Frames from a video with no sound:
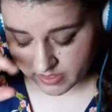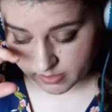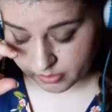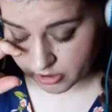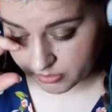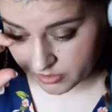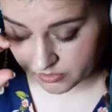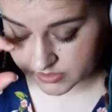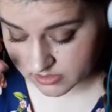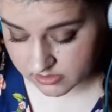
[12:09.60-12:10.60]
in the
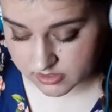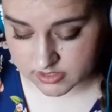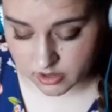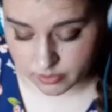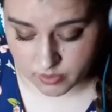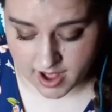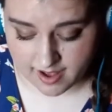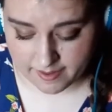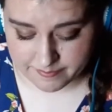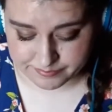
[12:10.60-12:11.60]
promos. So
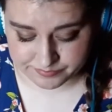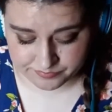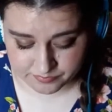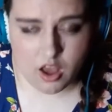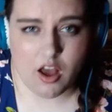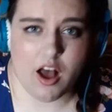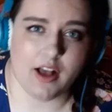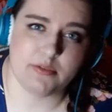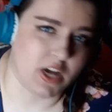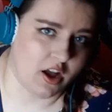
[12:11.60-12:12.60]

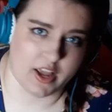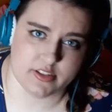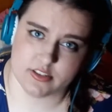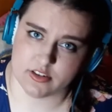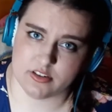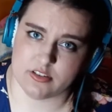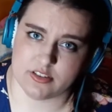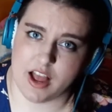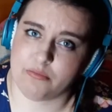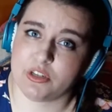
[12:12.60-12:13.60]
I'm talking in
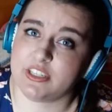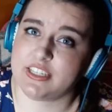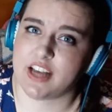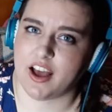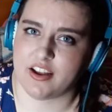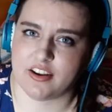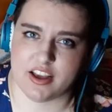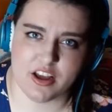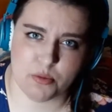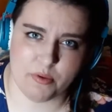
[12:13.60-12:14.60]
circles. I'm really tired.
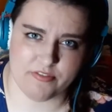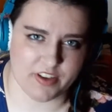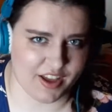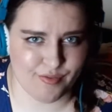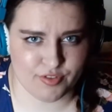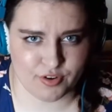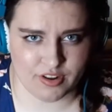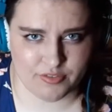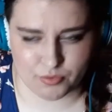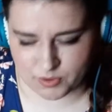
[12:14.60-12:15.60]
I got up at
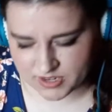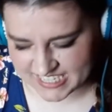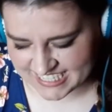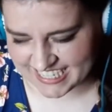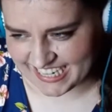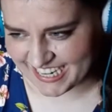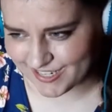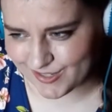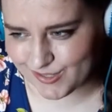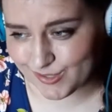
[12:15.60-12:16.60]
5:30 for work
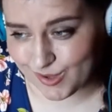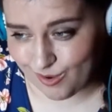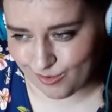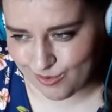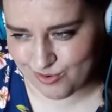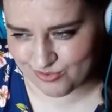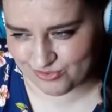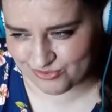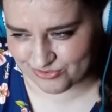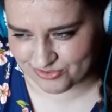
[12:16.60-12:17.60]
today. So
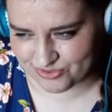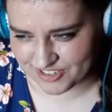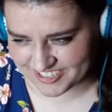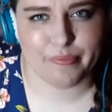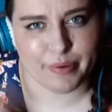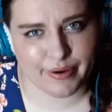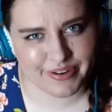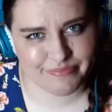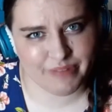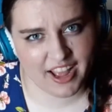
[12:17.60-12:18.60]

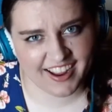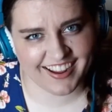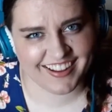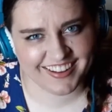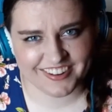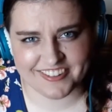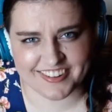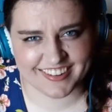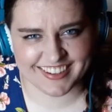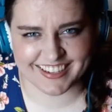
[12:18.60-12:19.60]
pardon my
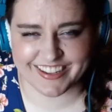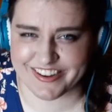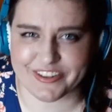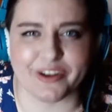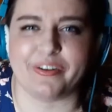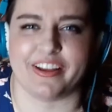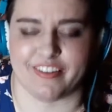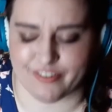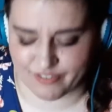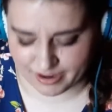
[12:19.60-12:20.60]

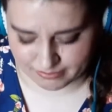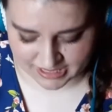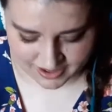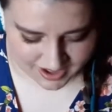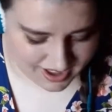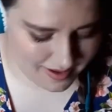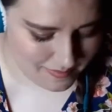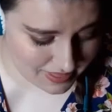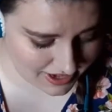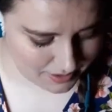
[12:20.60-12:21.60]
incoherent rambling.
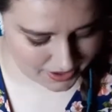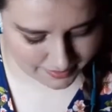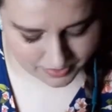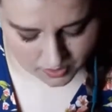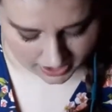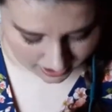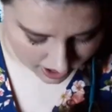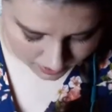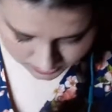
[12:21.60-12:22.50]
Anyway, okay, I